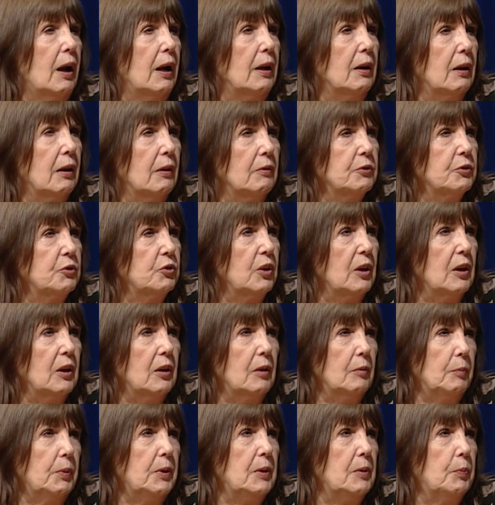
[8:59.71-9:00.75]
I love
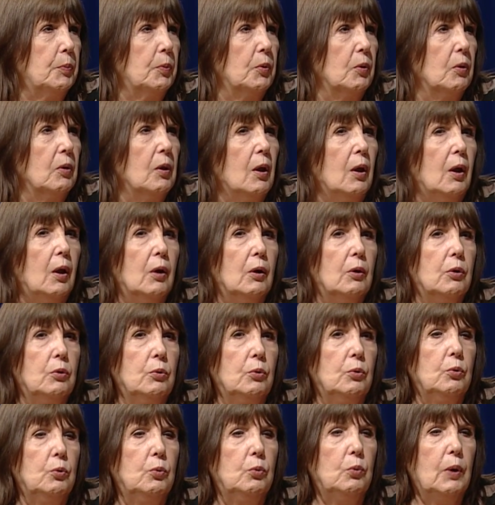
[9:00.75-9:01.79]
seeing people
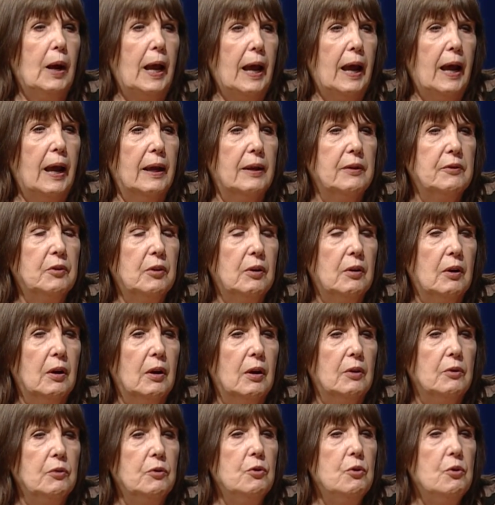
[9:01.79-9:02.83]
who had
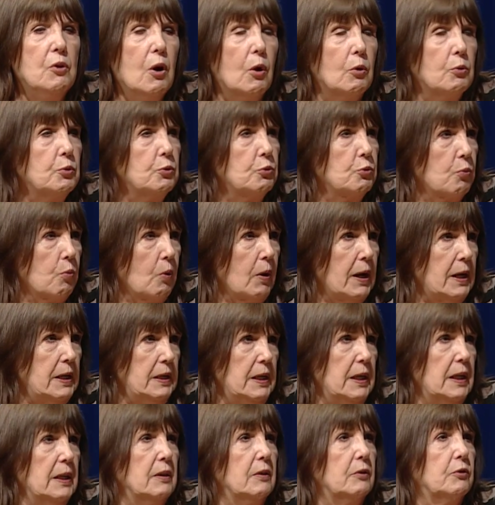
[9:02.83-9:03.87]
no
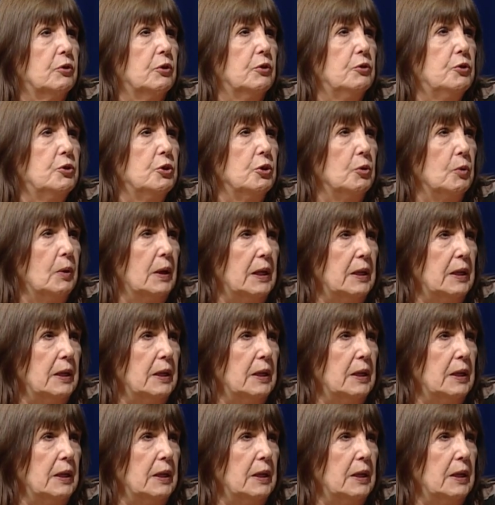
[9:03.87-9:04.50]
training to do